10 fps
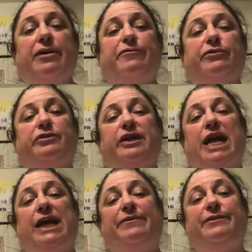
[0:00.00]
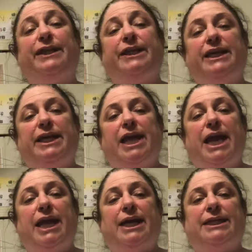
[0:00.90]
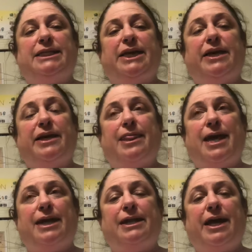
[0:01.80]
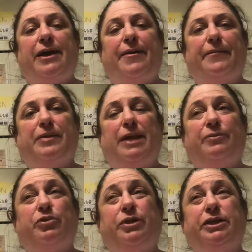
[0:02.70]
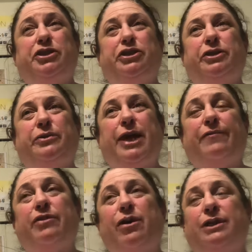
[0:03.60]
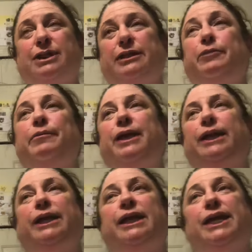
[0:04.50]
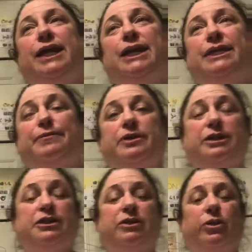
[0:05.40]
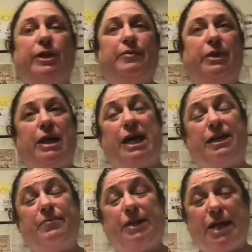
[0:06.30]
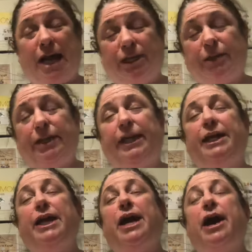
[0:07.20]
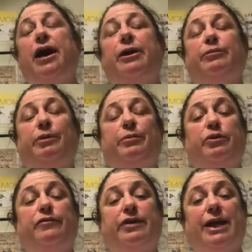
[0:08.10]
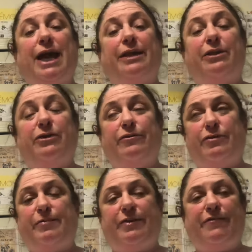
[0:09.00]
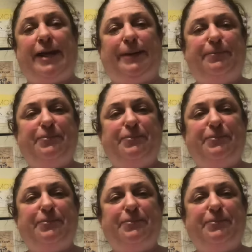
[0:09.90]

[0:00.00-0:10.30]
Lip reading: for the IV, and then I'm going to have gauze at the ready, and I'm going to slowly, methodically remove the catheter from the vein.